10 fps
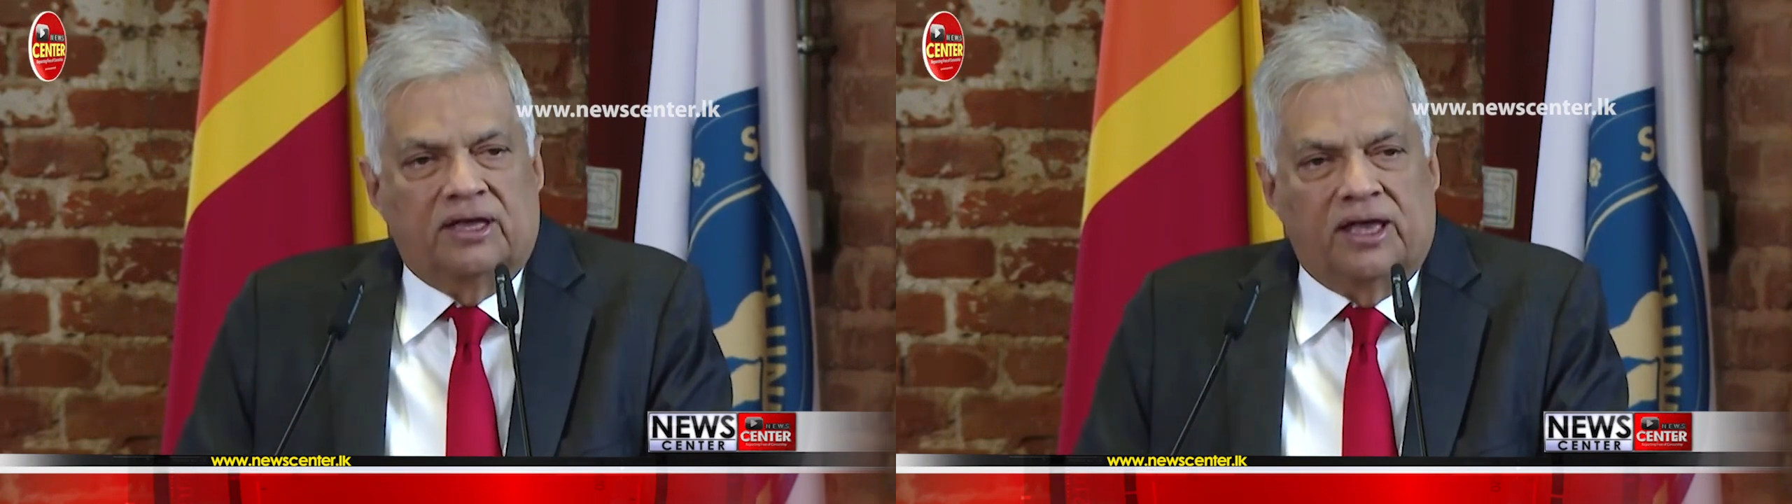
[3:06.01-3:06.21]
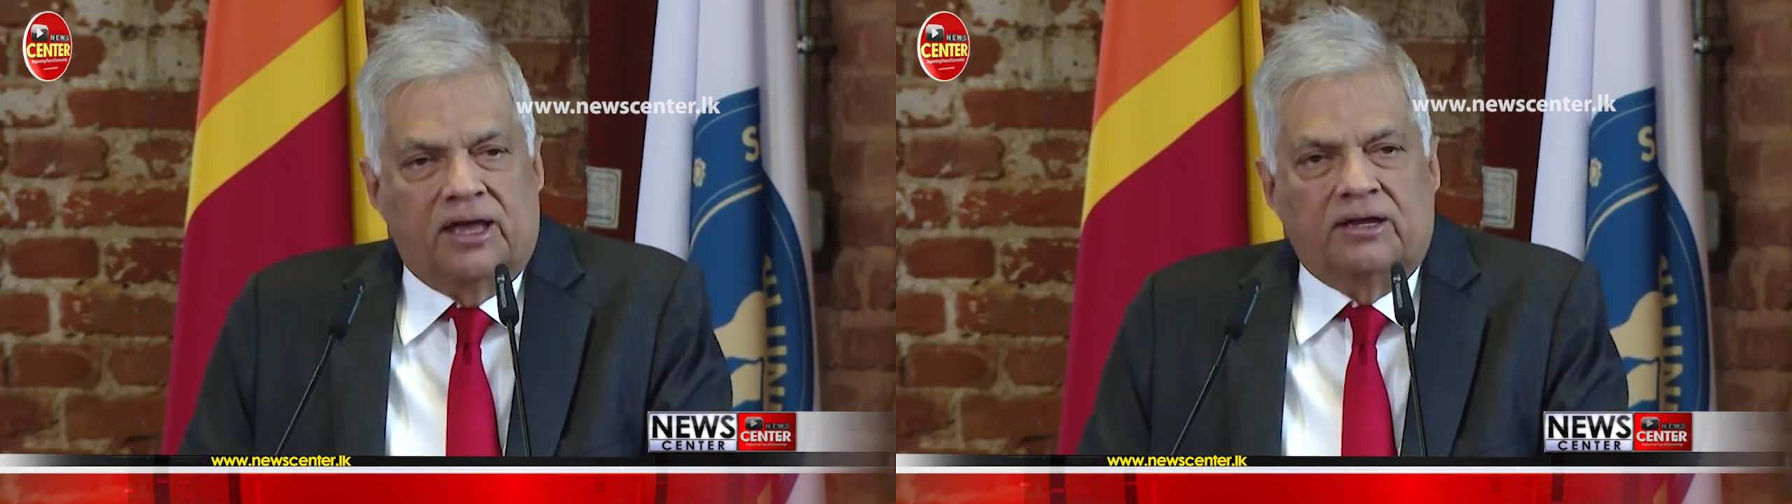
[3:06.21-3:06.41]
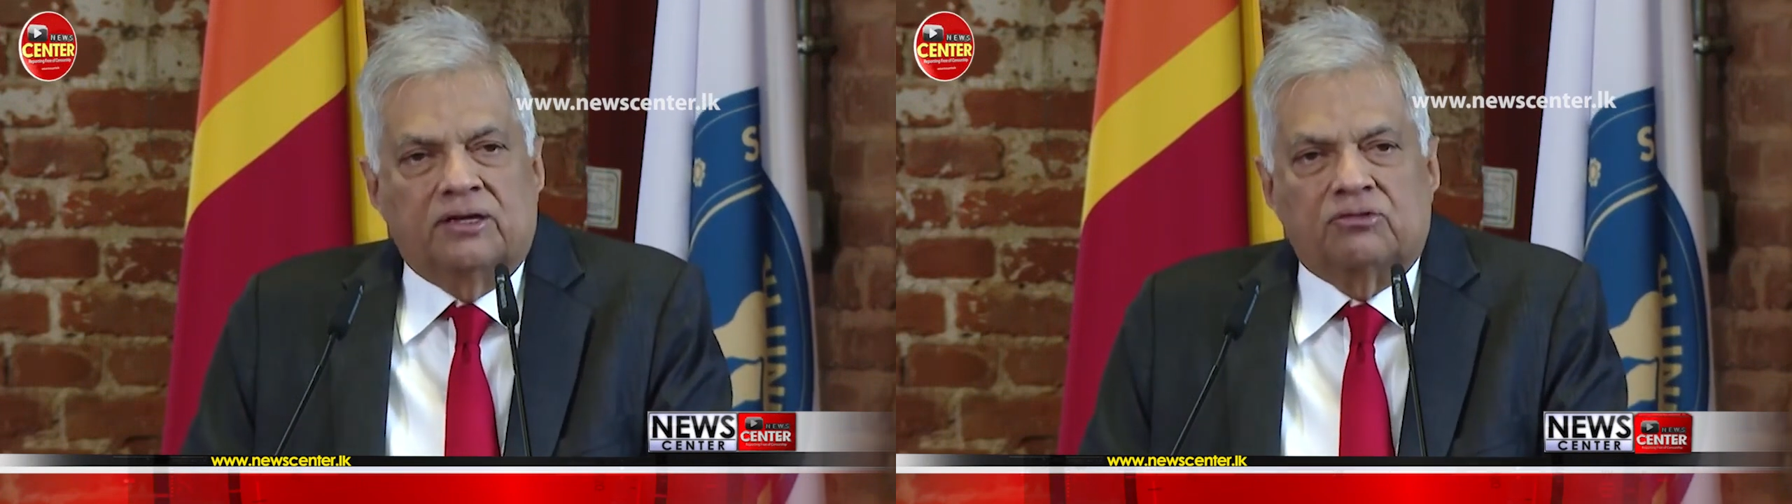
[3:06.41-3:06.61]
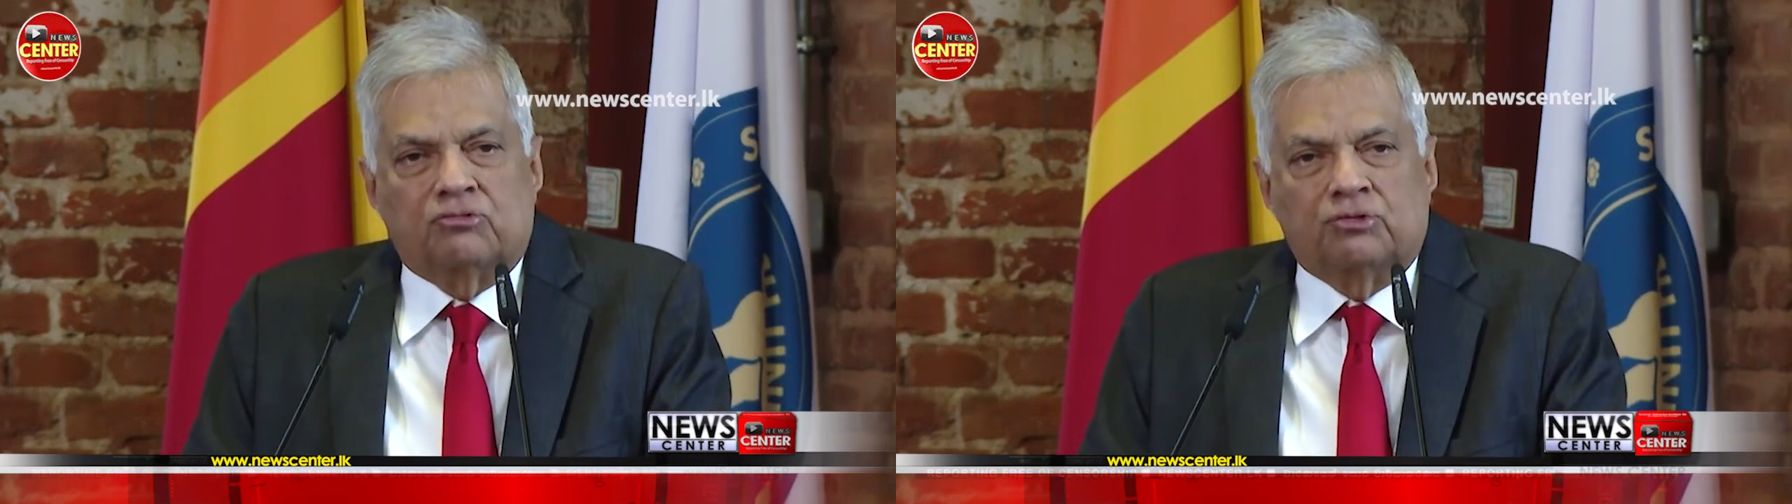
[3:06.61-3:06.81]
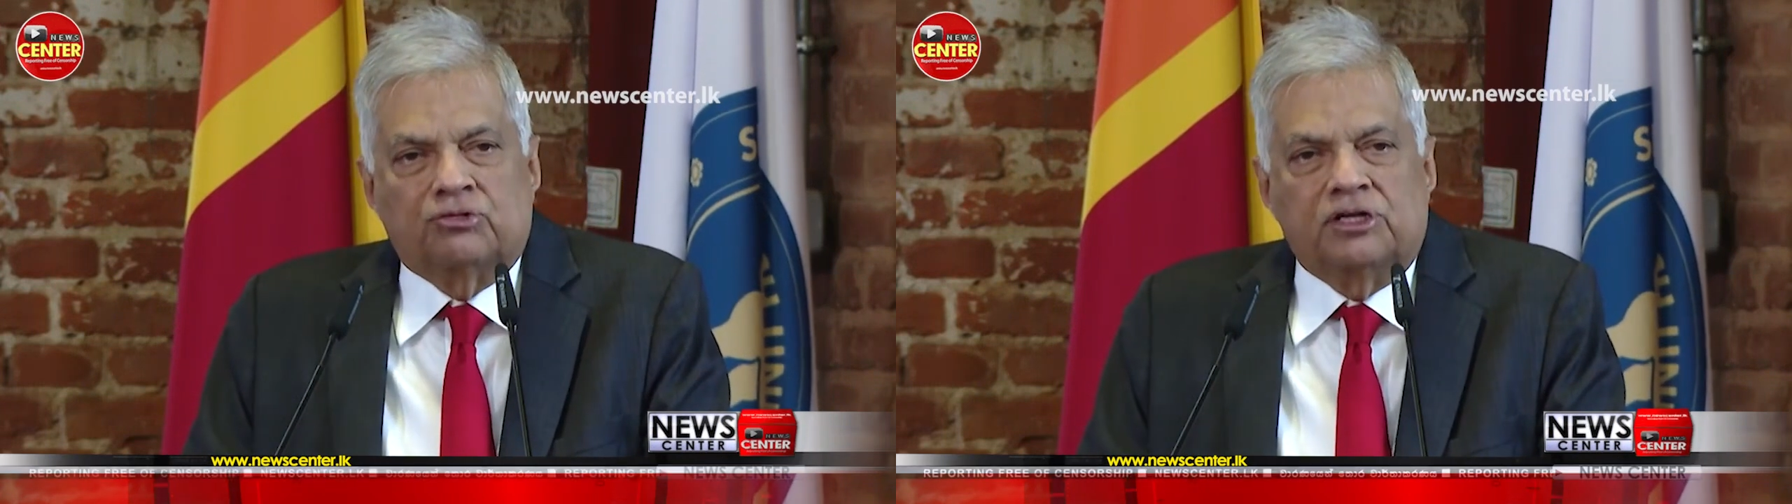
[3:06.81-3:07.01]
and
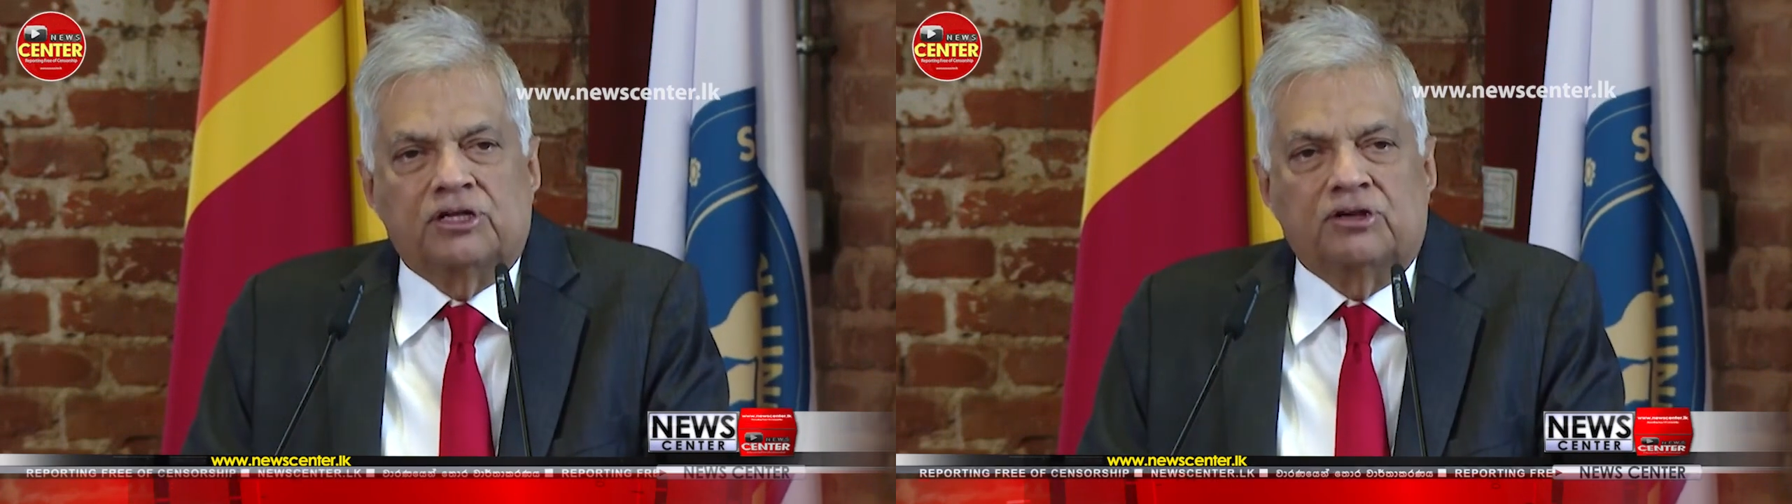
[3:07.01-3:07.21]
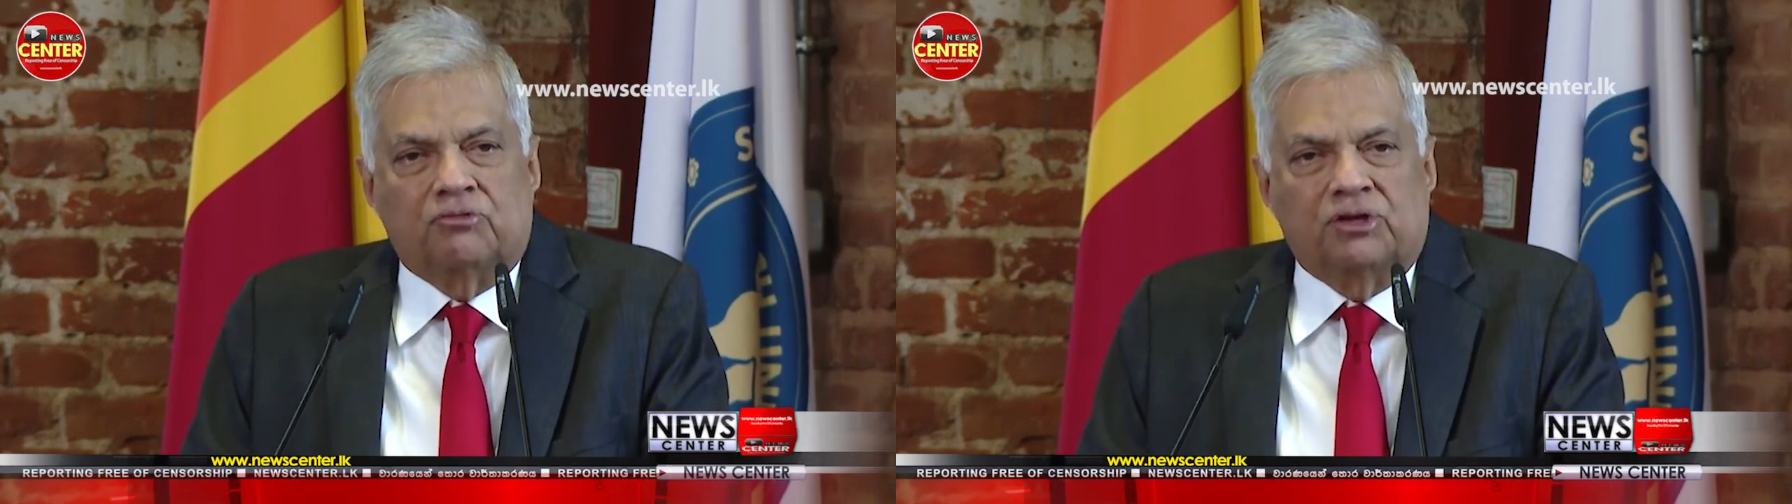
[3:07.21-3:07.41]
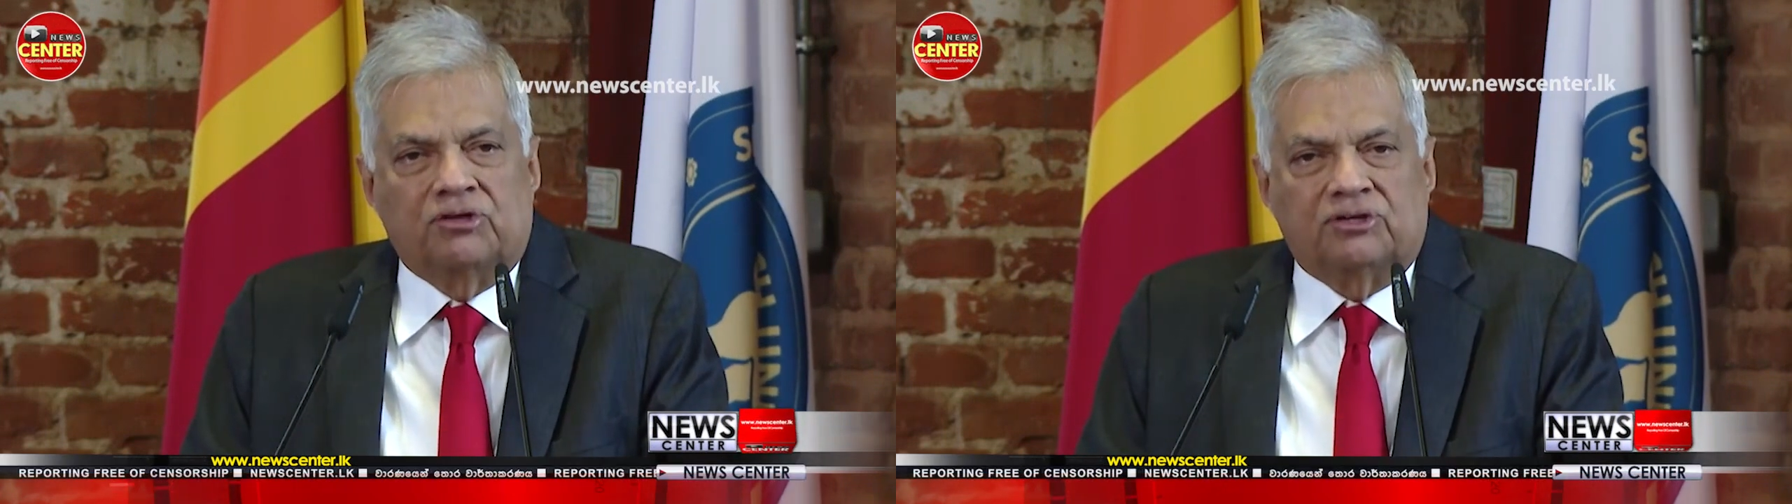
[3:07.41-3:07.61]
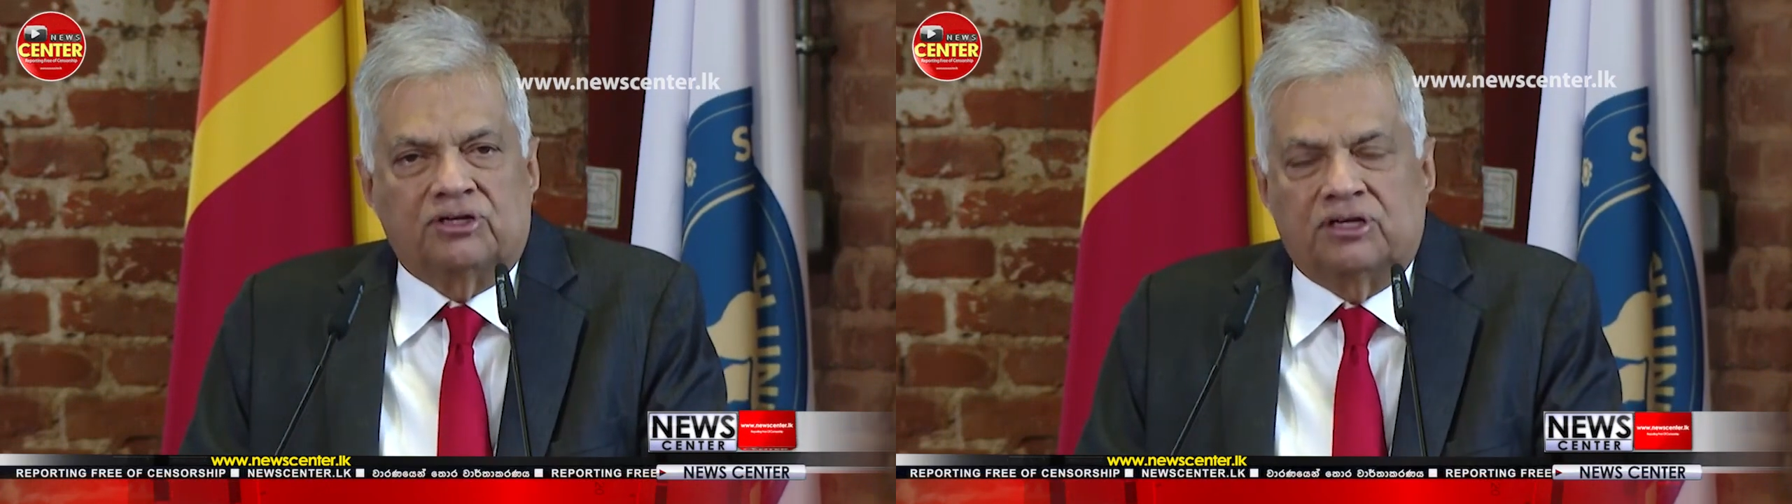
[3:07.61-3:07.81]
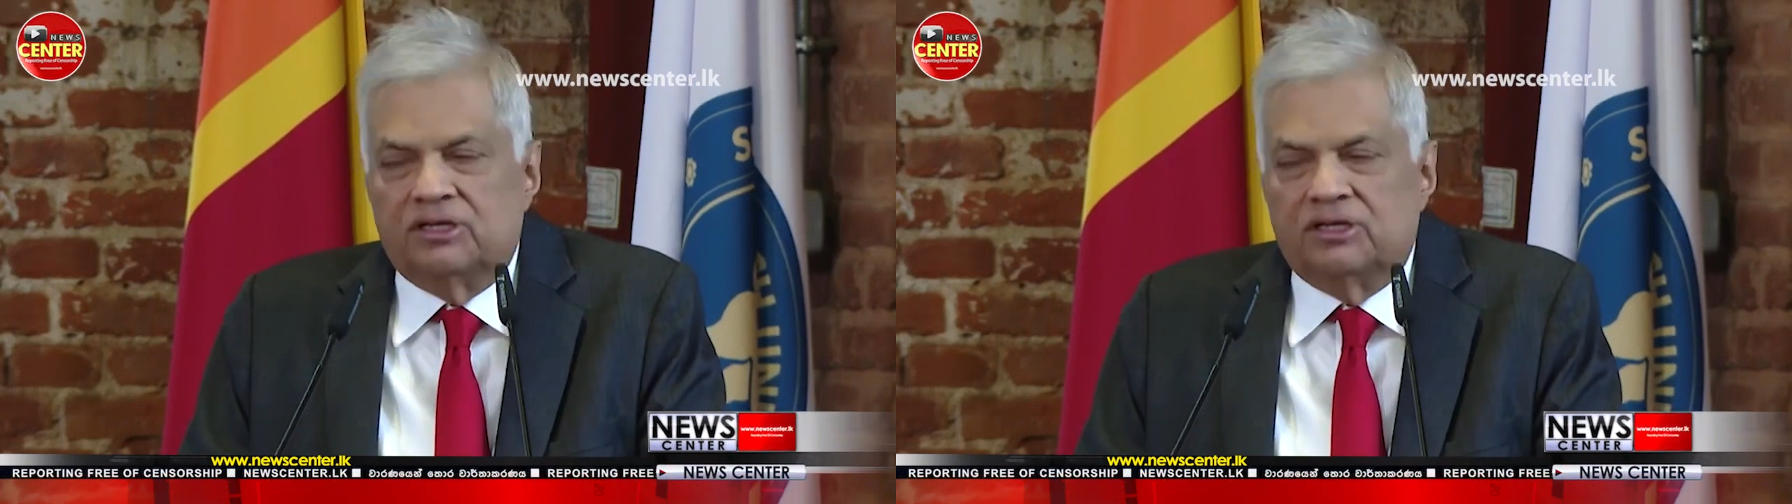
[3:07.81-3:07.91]
social innovation.